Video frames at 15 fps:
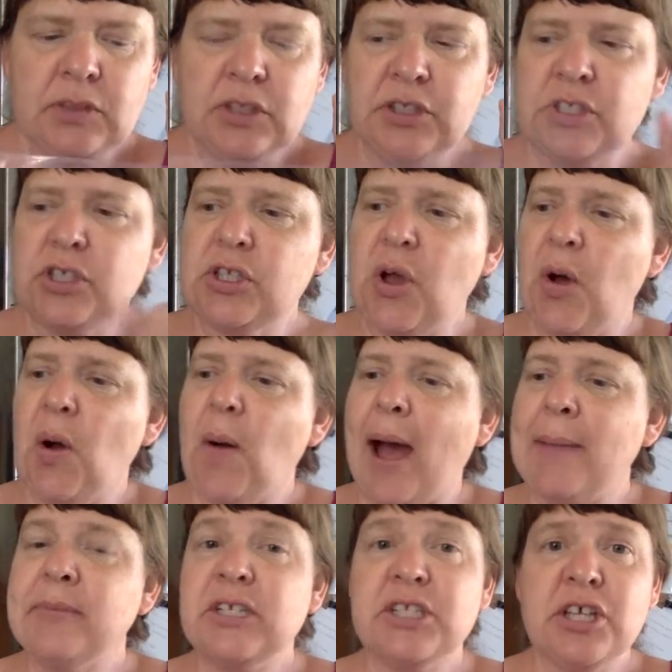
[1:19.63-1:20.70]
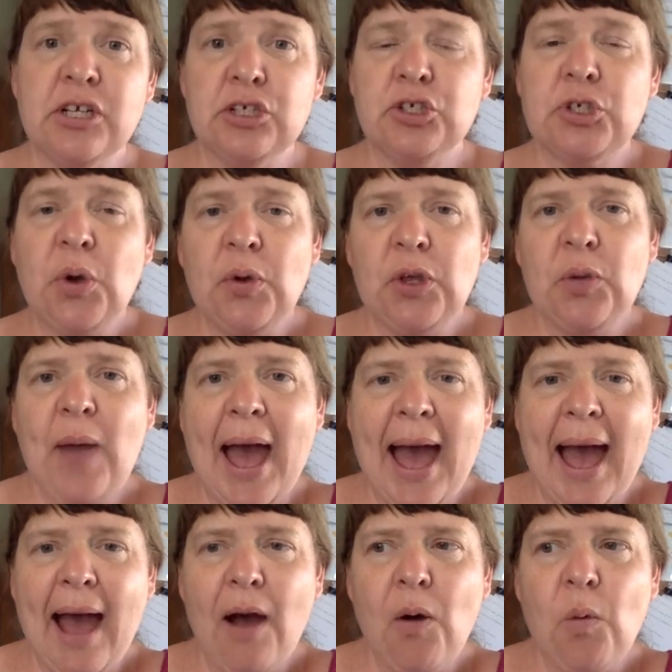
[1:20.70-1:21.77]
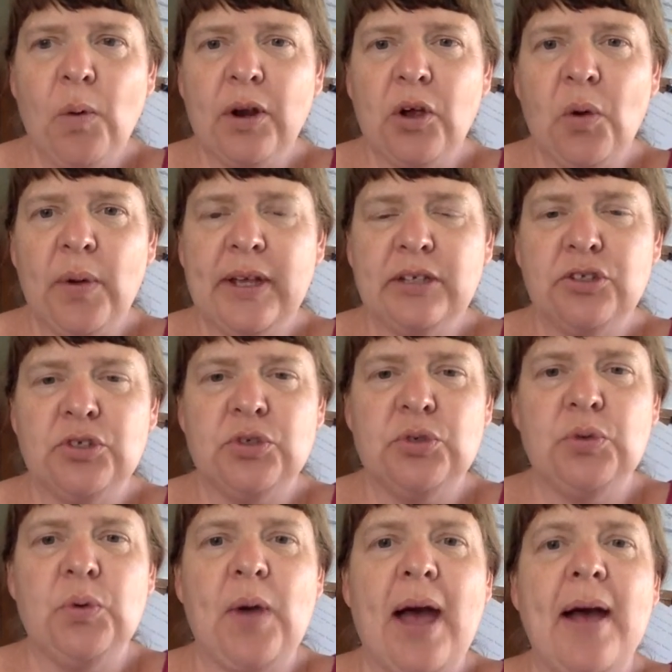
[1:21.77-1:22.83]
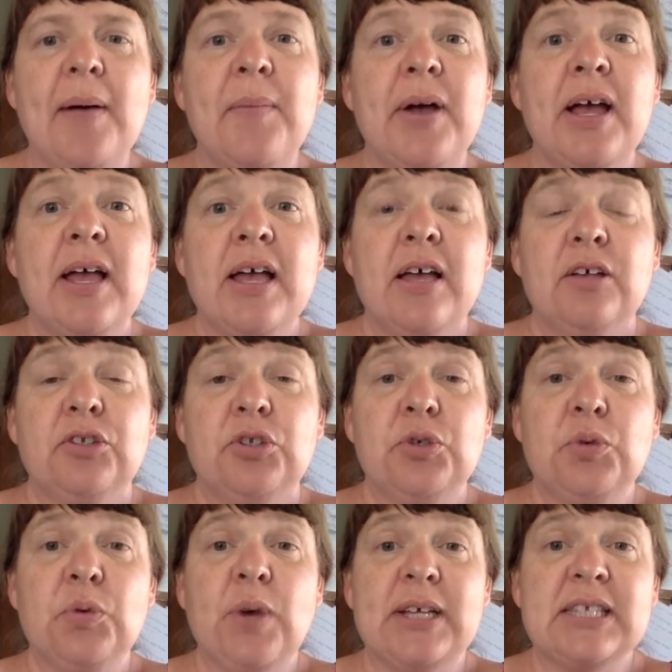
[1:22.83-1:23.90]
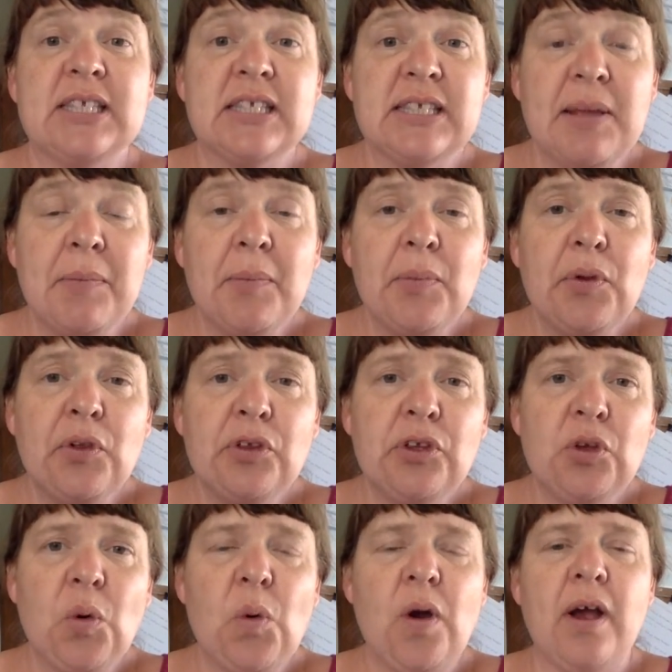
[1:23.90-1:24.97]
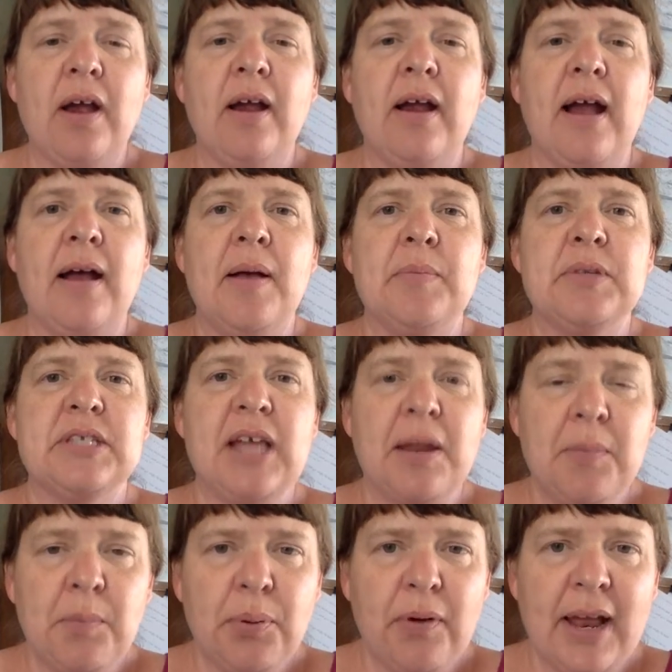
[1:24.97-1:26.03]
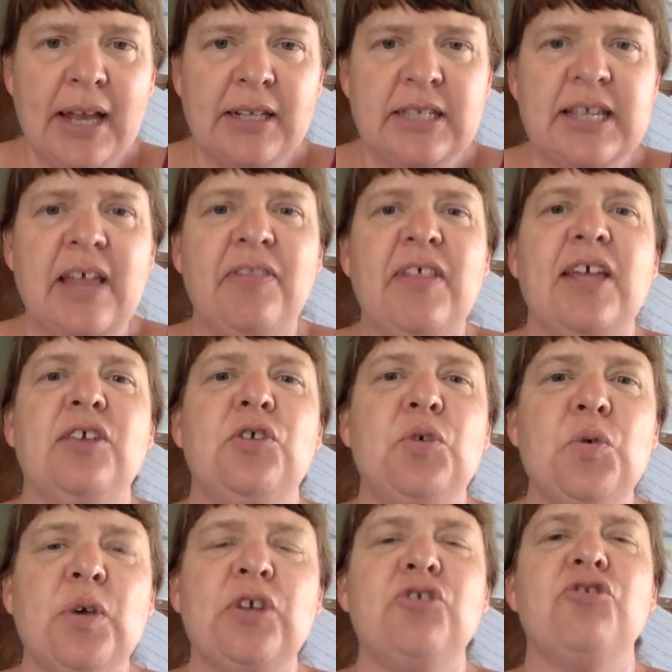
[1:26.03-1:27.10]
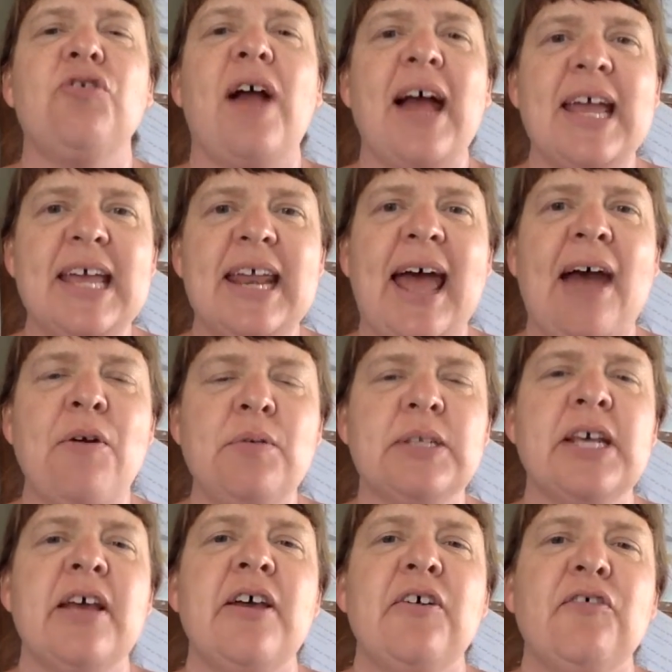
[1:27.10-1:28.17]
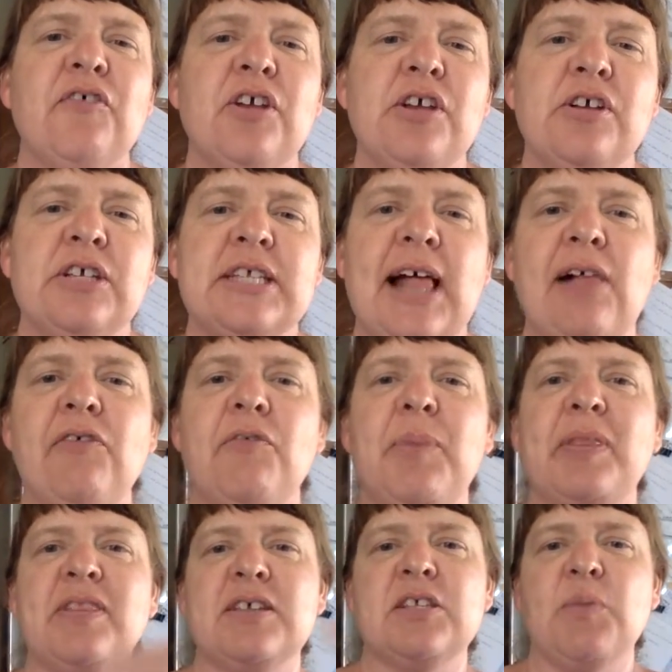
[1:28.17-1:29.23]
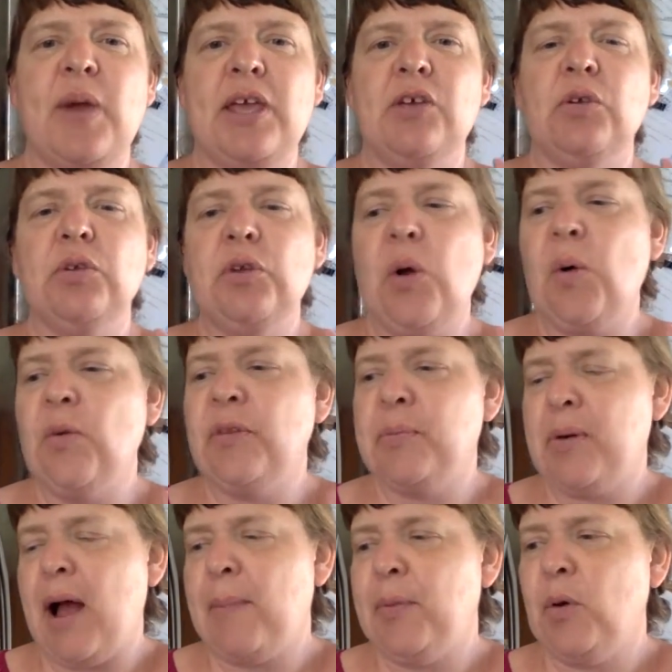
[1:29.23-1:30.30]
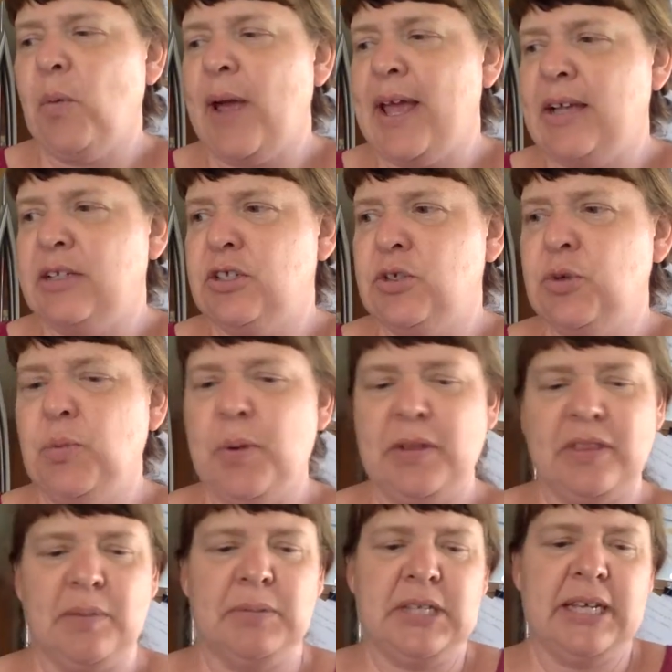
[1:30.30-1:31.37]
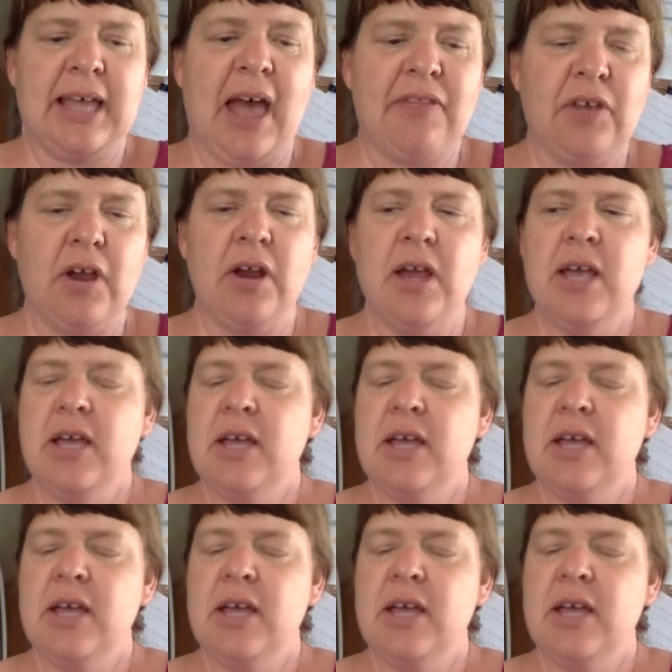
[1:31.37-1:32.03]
So I'm just going to show you how we're going to assemble your sun prints, and then you can try it out for yourself, but this way you'll know the proper way to put them together.